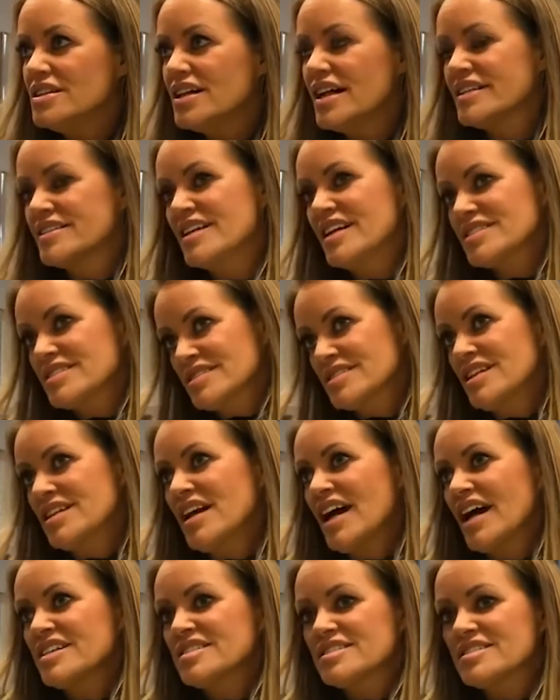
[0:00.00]
And that's the
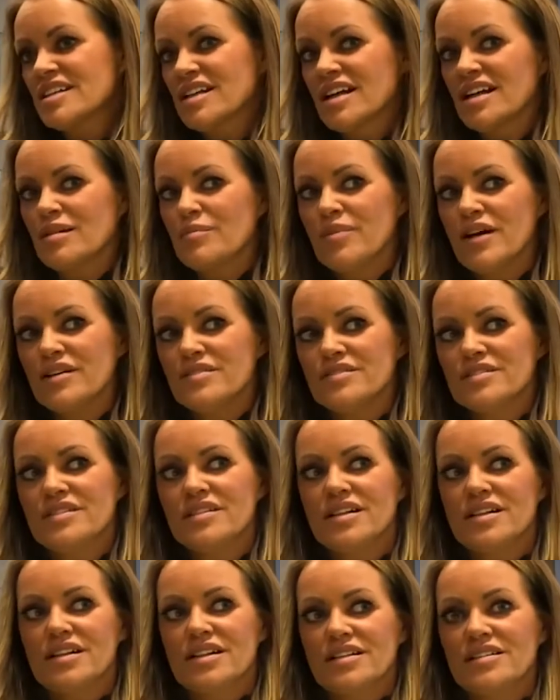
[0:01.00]
nice thing about
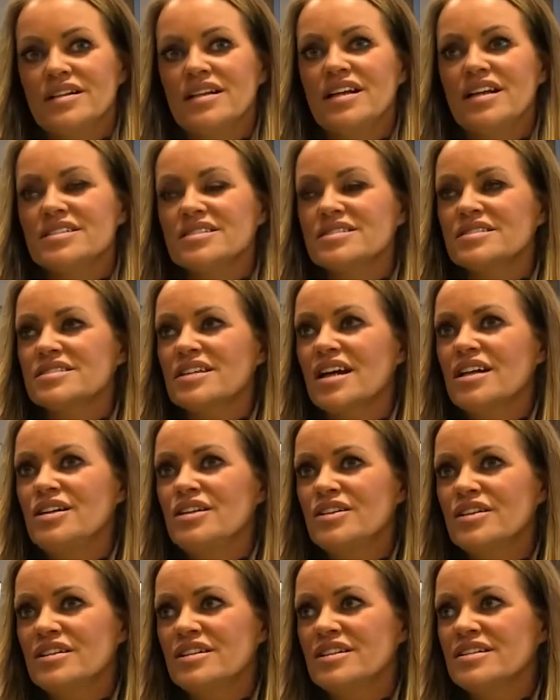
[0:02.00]
the lessons I
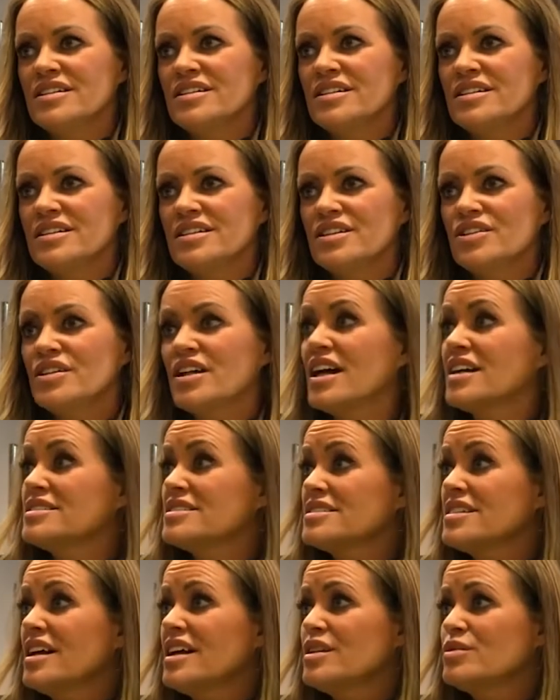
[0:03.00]
learned in the United
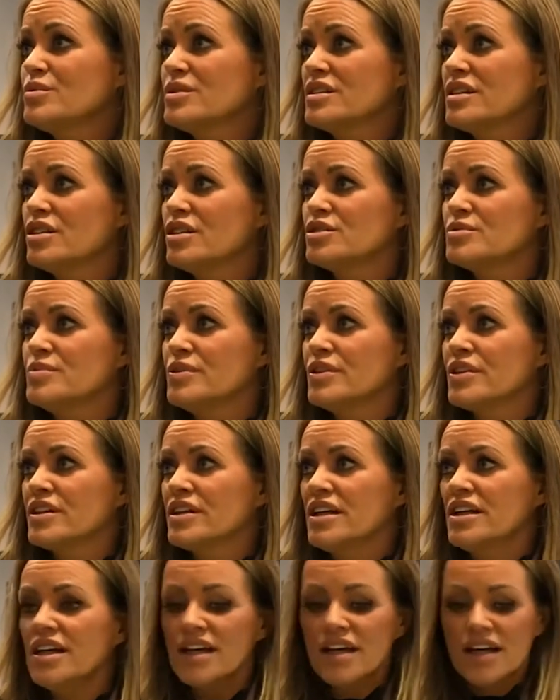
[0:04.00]
States with Coach
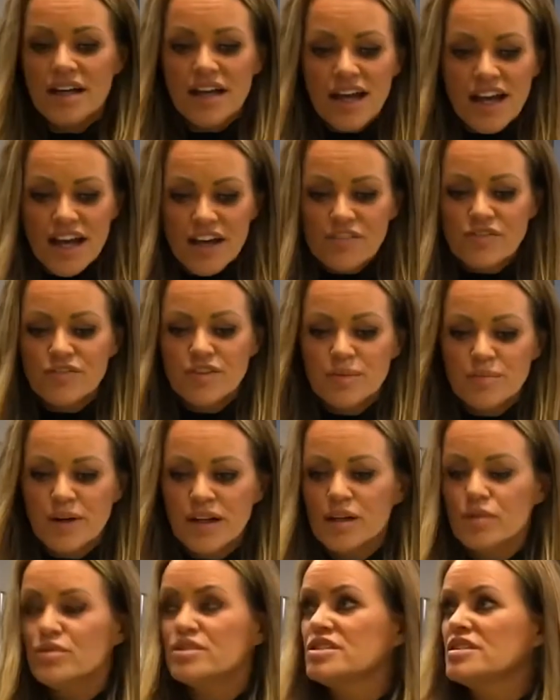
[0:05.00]
Bergen.
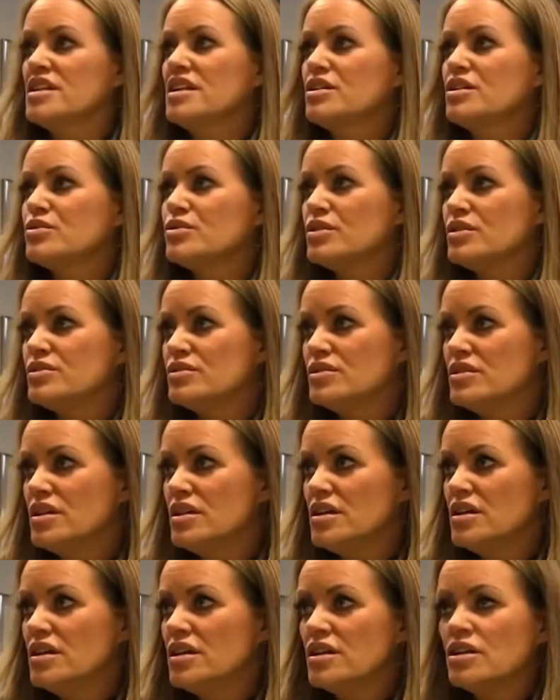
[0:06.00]
Everybody was equal.
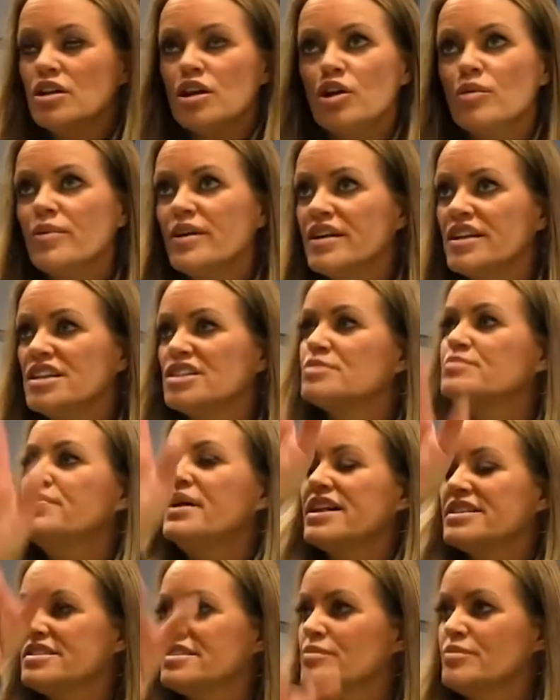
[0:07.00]
Nobody is
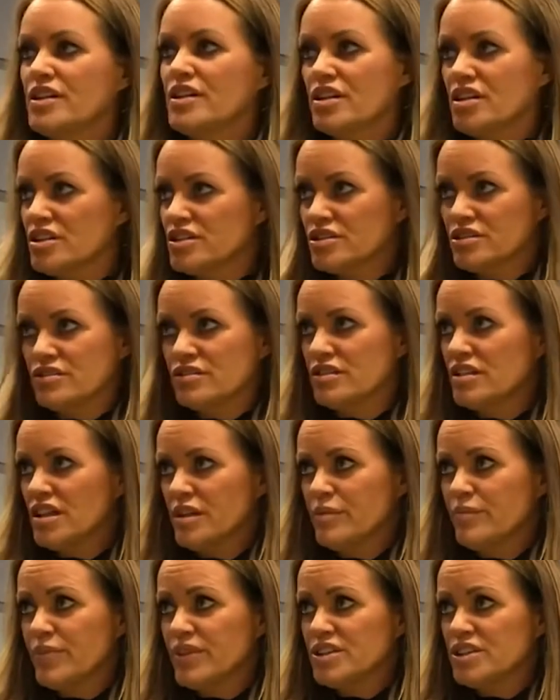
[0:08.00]
better because you're an
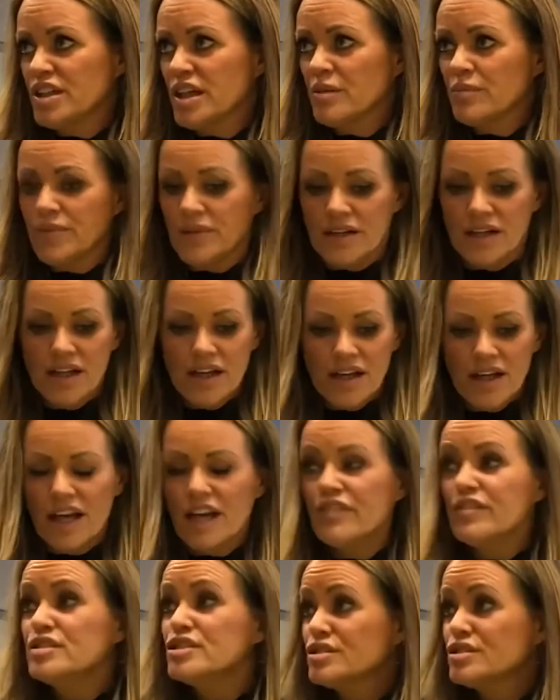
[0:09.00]
Olympic champion.
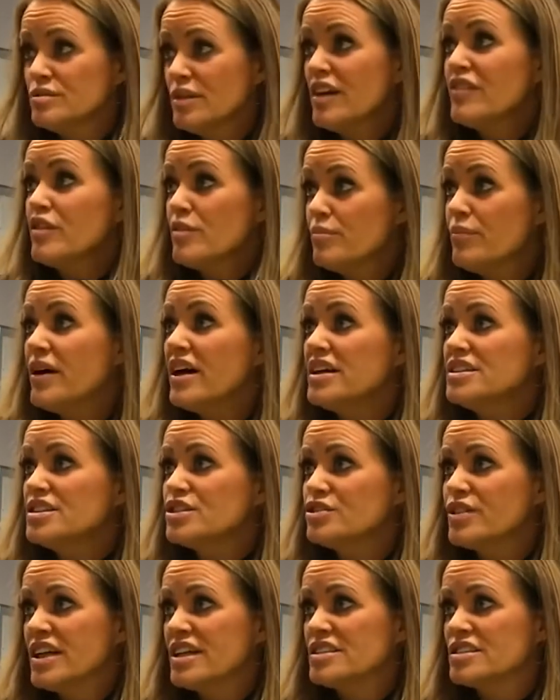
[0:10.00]
Everybody
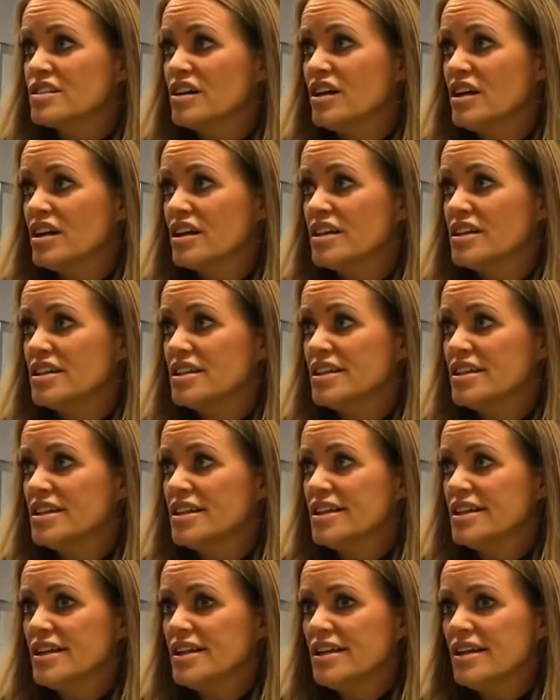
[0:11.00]
trains hard.
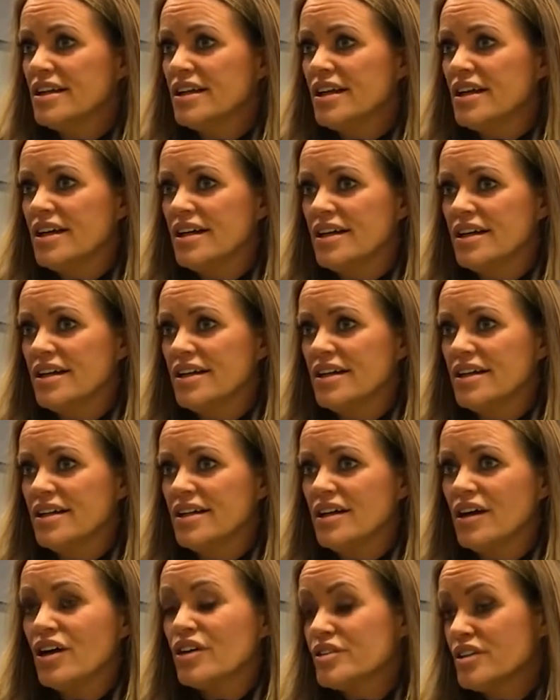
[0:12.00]

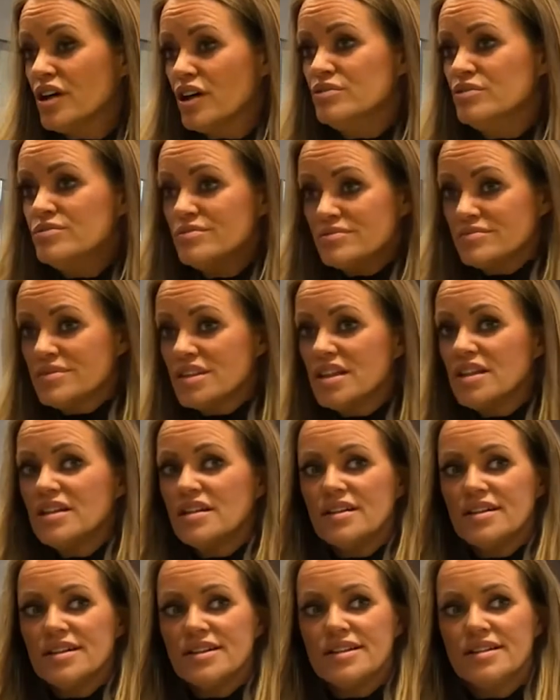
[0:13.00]
Although
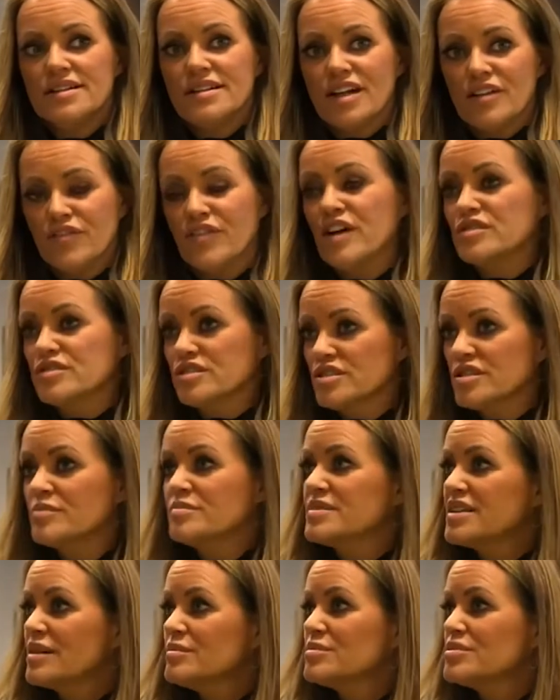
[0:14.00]
I felt
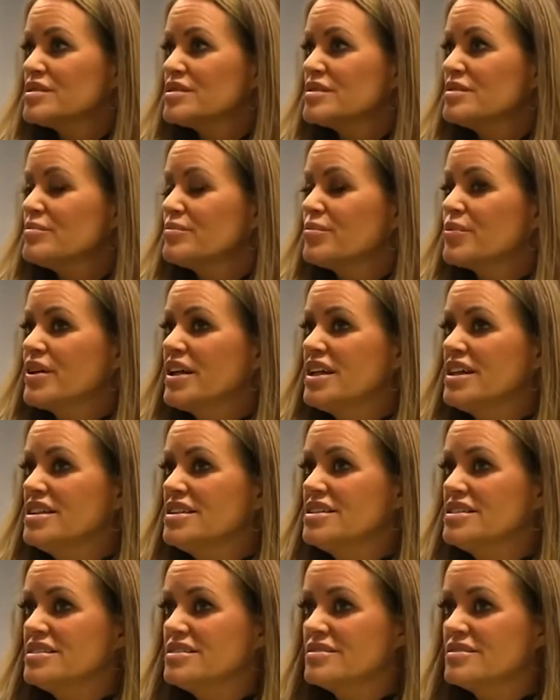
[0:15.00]
sometimes pretty